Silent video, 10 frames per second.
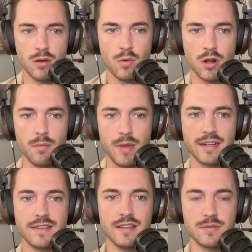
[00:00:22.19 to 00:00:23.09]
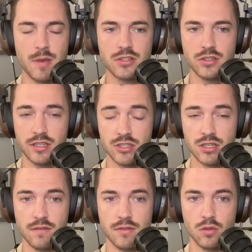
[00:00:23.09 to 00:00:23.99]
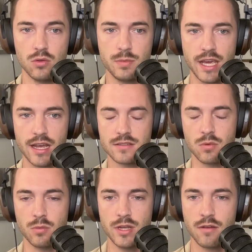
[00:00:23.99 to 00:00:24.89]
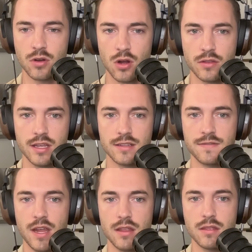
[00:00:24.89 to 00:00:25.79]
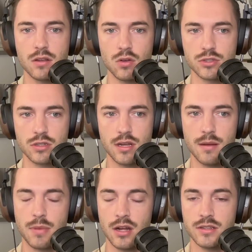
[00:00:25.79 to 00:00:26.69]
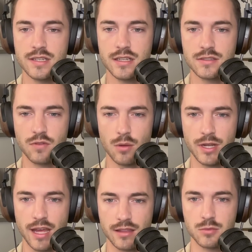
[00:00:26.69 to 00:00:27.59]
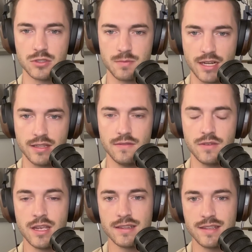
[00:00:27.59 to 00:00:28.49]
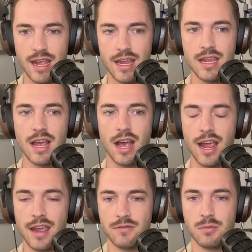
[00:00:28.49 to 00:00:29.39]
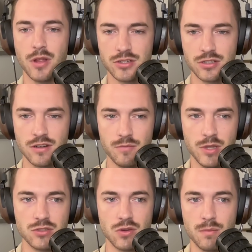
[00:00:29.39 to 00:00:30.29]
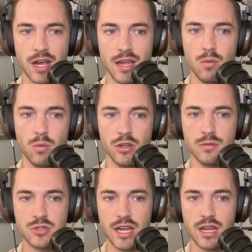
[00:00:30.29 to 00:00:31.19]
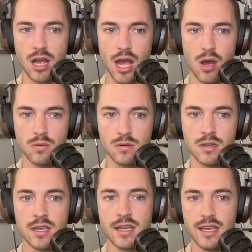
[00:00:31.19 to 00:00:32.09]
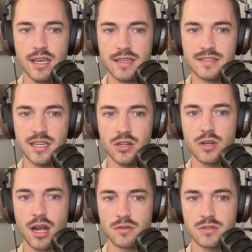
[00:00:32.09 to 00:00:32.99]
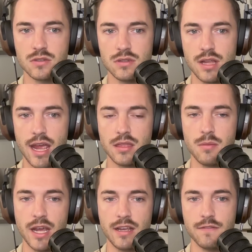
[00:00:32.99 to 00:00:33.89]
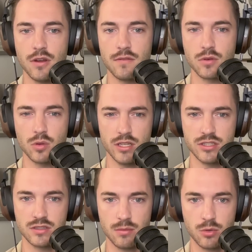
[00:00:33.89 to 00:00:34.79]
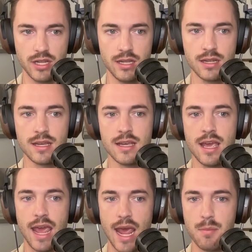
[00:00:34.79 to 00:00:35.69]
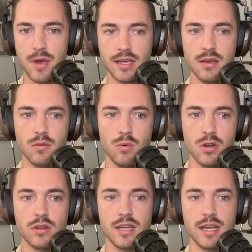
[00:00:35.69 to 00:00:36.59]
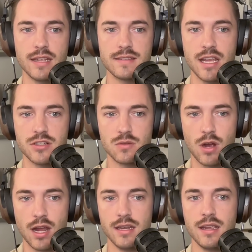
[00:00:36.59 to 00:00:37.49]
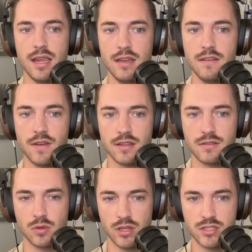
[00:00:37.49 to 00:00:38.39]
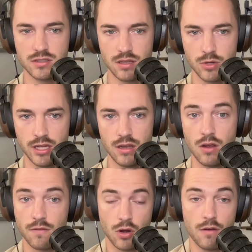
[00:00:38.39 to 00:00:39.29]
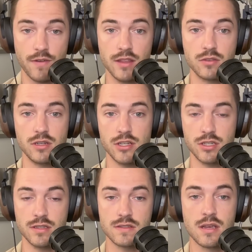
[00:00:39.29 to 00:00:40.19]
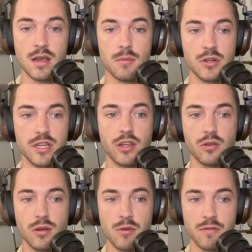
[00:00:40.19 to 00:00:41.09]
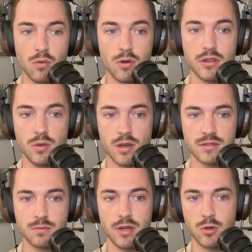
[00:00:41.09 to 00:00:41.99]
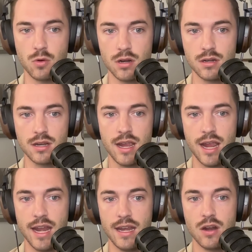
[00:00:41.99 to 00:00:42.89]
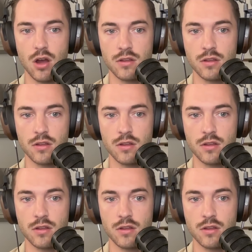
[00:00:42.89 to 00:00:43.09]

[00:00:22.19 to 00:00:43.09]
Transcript: welcome back to this special edition of the LOOPcast, where we cover all things faith, culture, and politics from a Catholic perspective. Today, I have the pleasure of being joined by William J. Haun. He is senior counsel at the Becket Fund for Religious Liberty. At Becket, Will litigates nationwide in defense of religious liberty for all faith traditions, particularly before the U.S. Supreme Court and in other